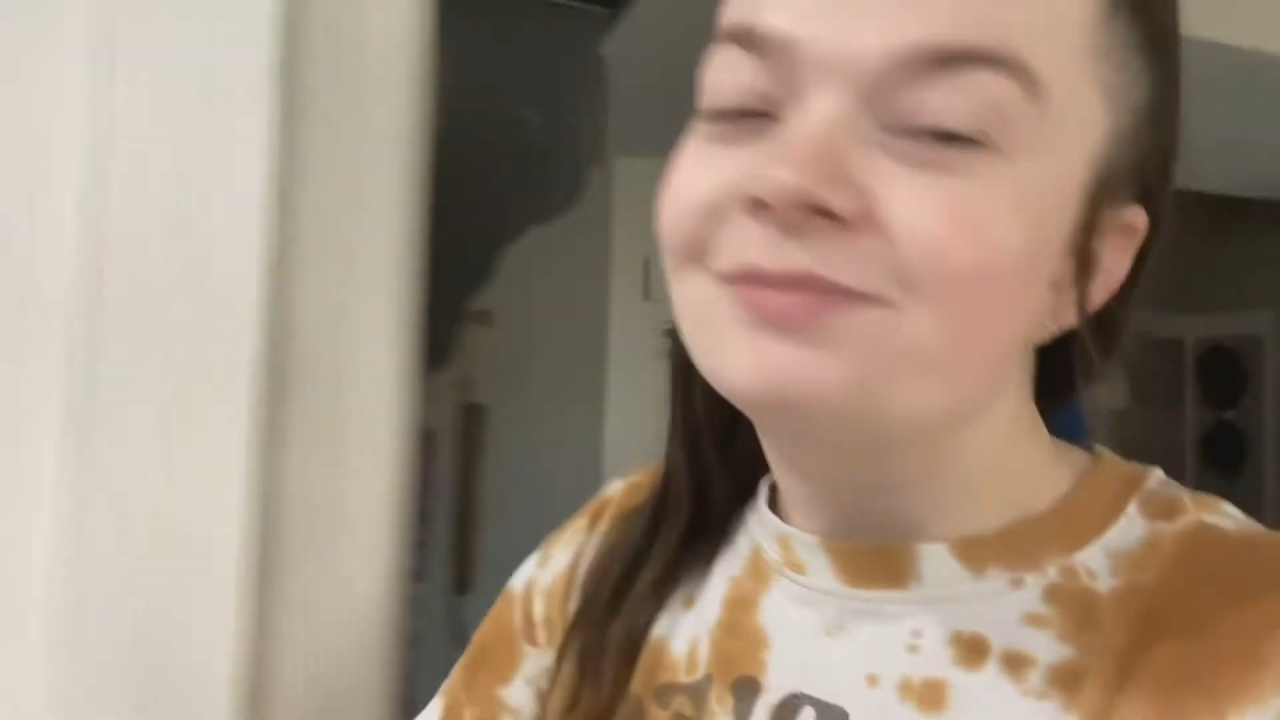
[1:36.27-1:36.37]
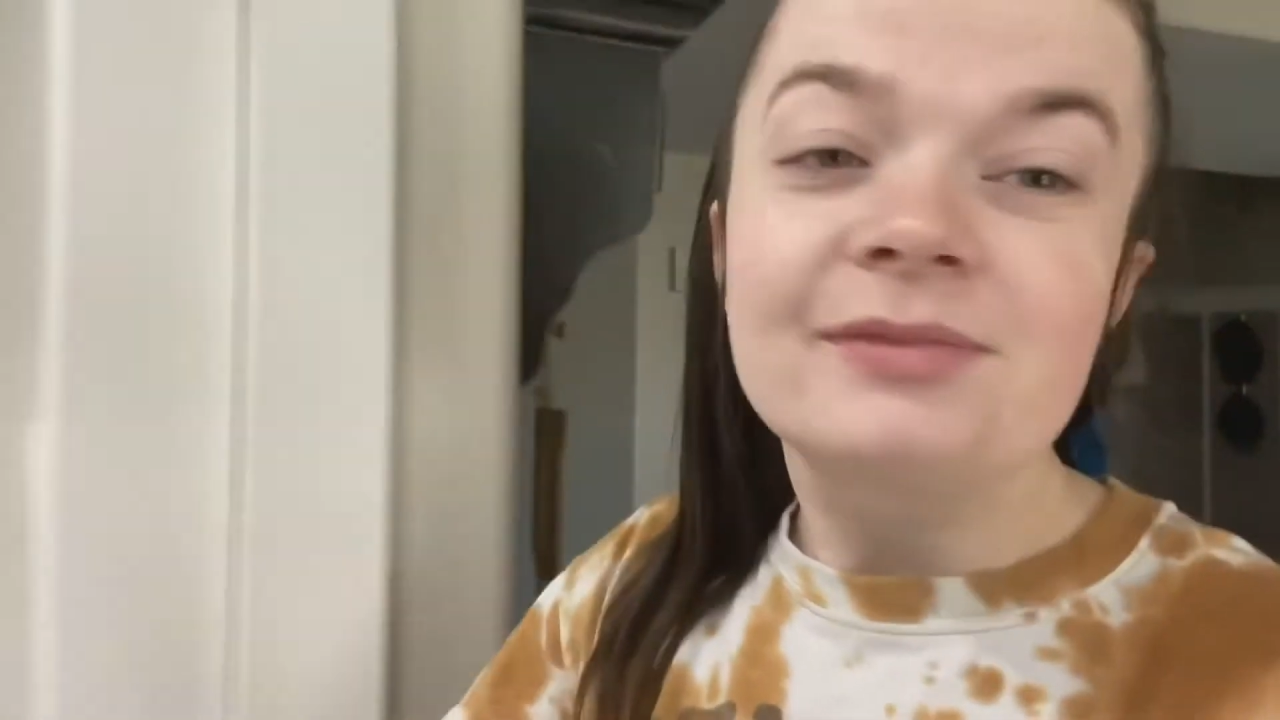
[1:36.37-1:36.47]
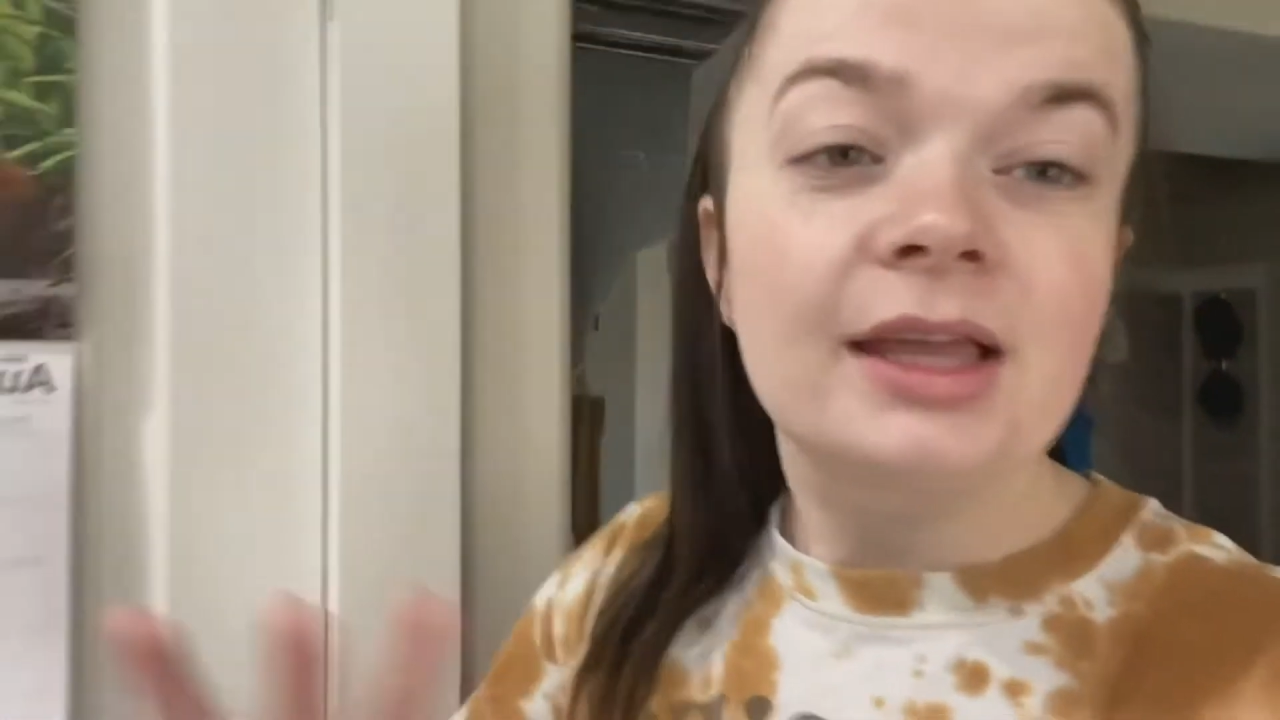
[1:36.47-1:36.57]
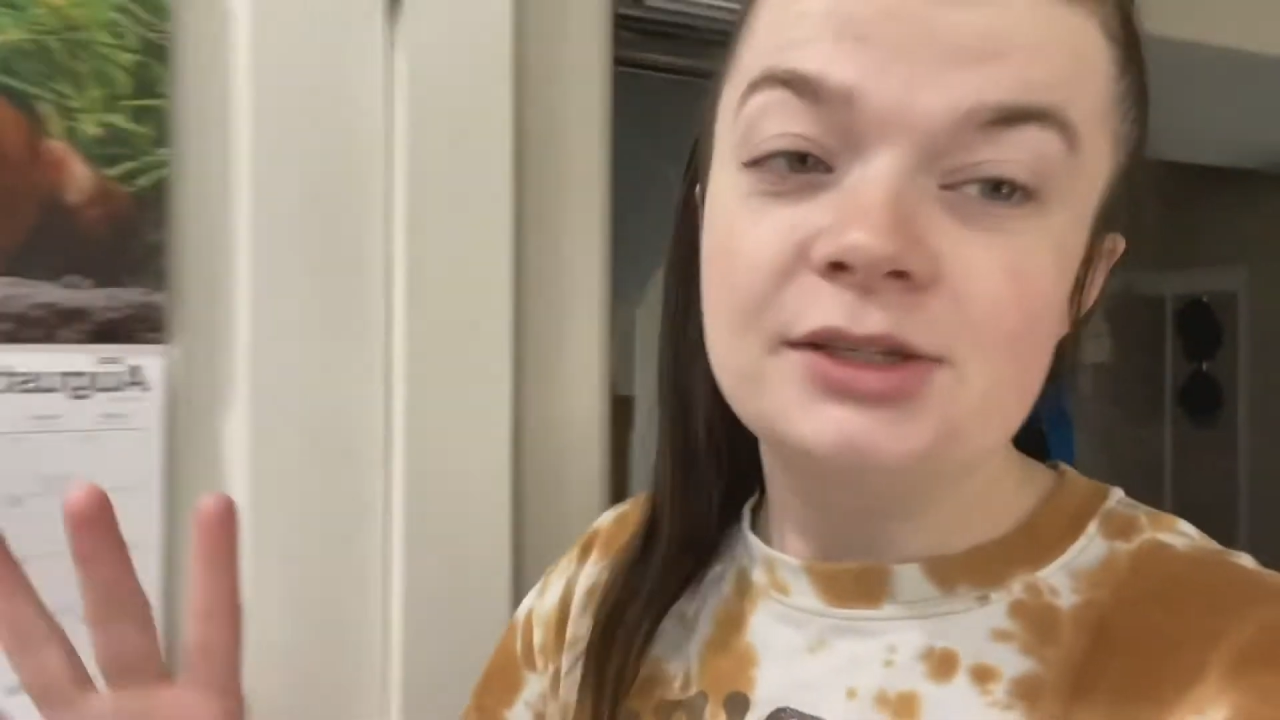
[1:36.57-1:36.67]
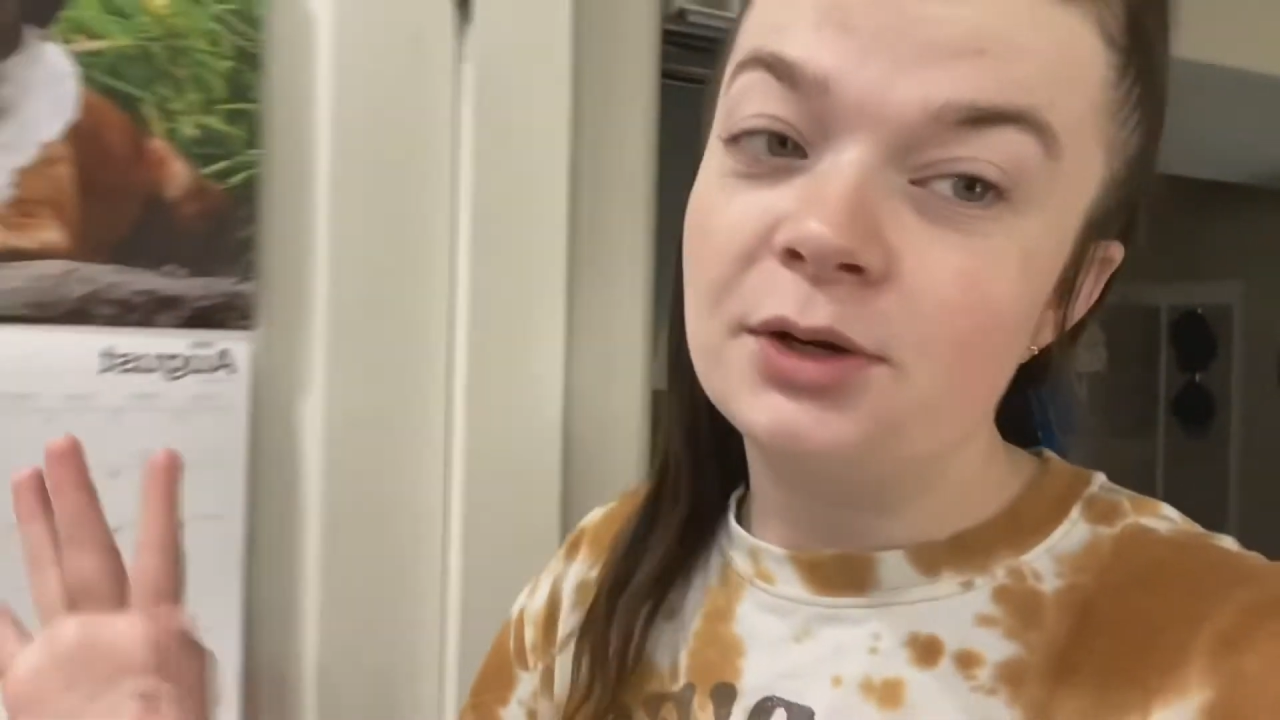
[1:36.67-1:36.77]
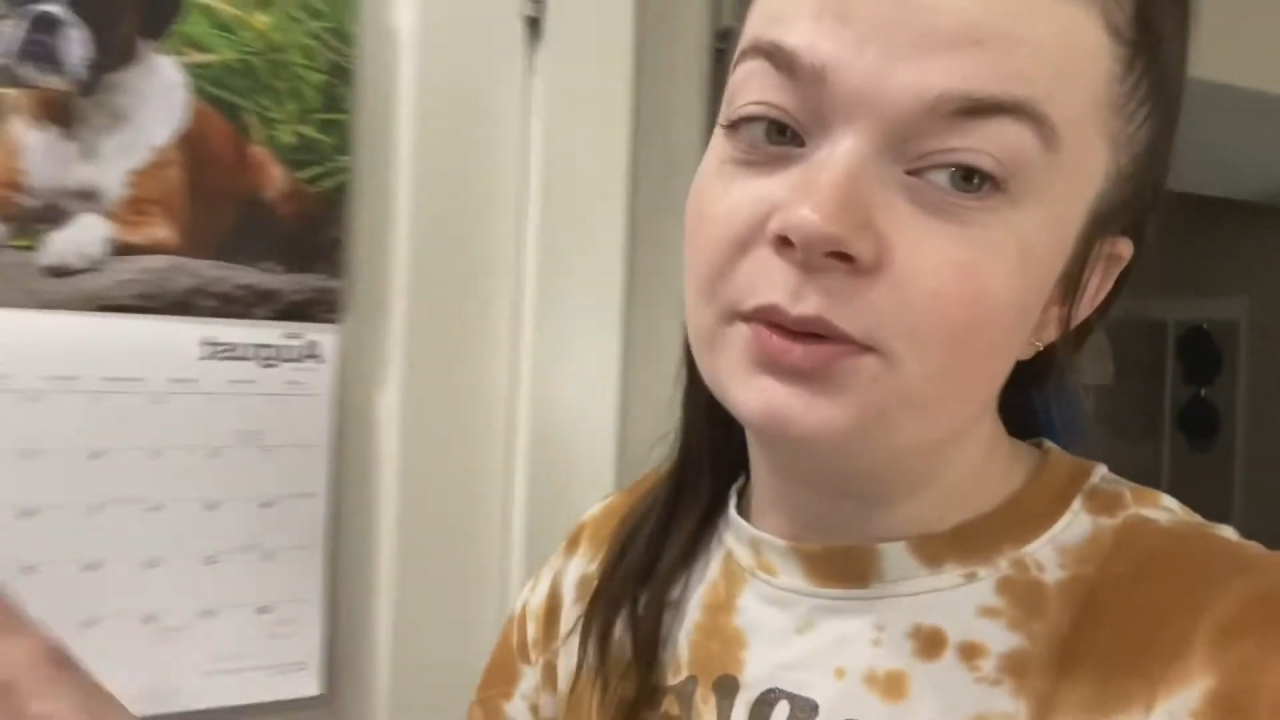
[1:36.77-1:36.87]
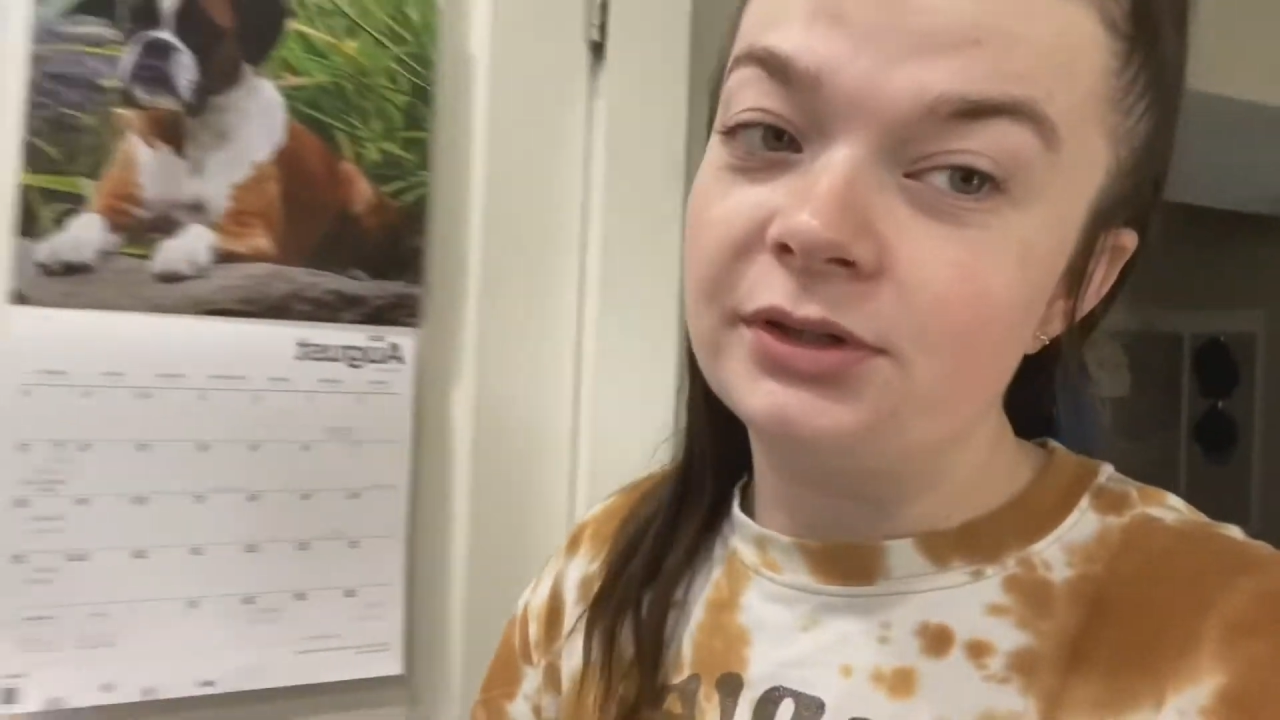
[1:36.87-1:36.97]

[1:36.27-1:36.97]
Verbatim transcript: I don't